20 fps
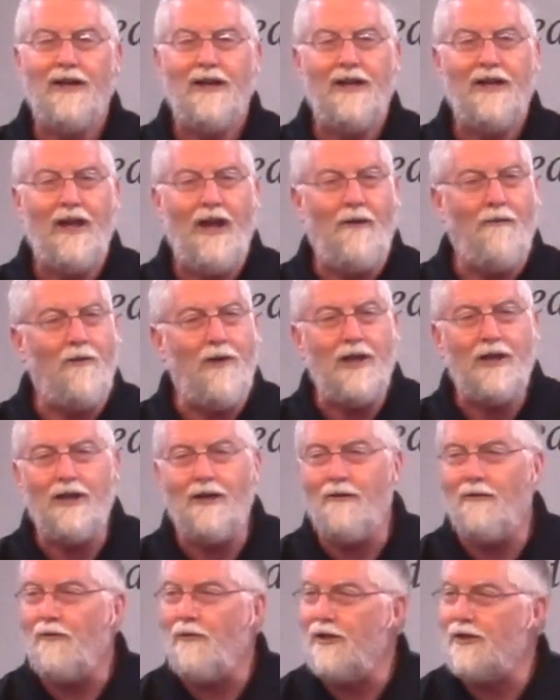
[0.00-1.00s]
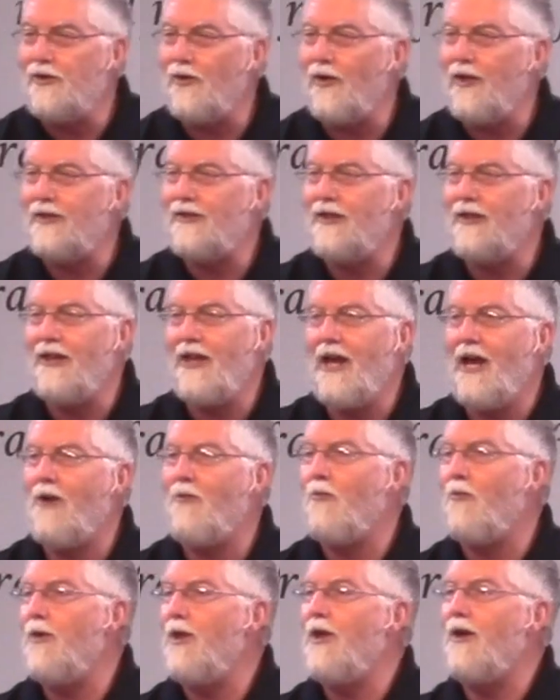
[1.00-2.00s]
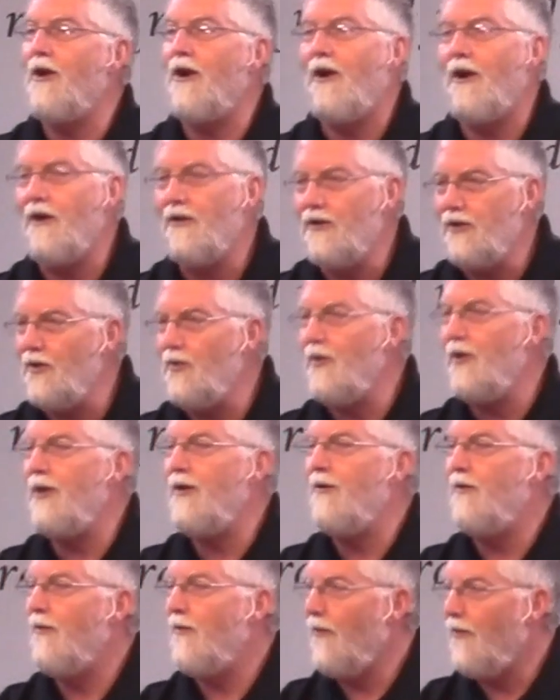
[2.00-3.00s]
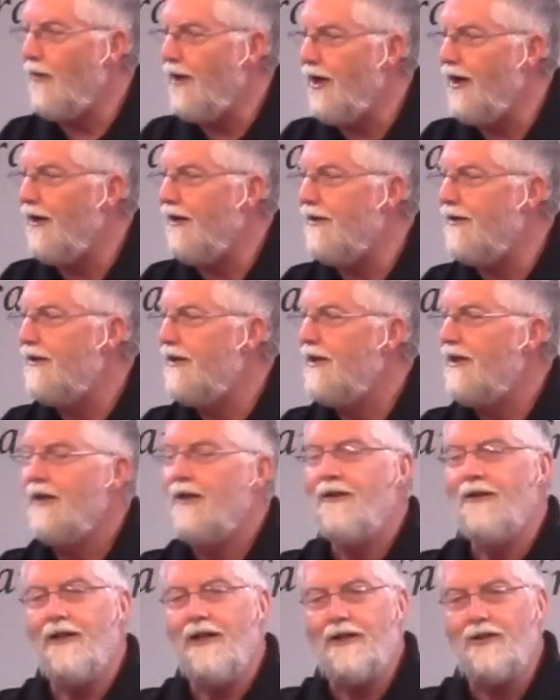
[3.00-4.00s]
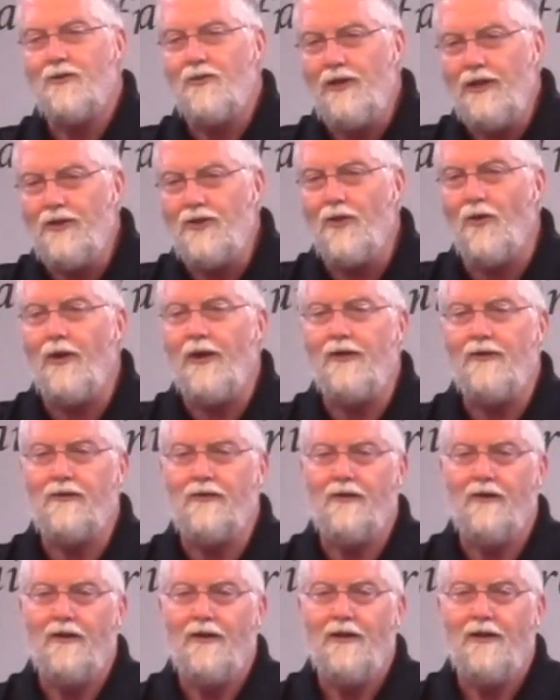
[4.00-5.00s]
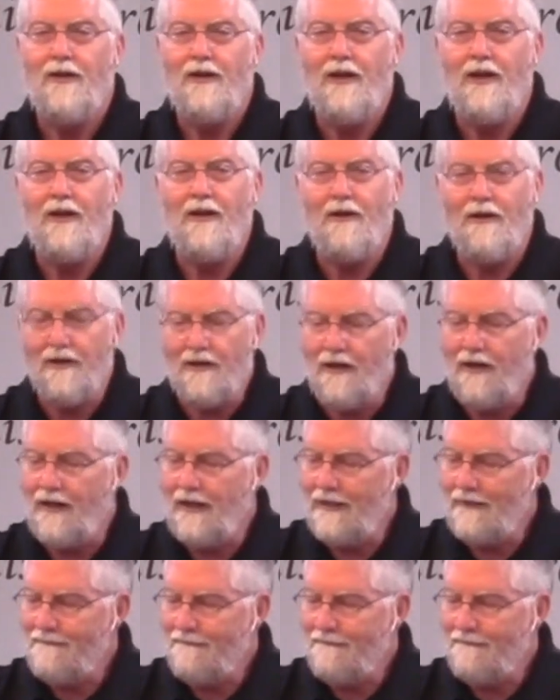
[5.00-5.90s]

If we can rejoice in that, we are doing well. Let's rejoice in our God.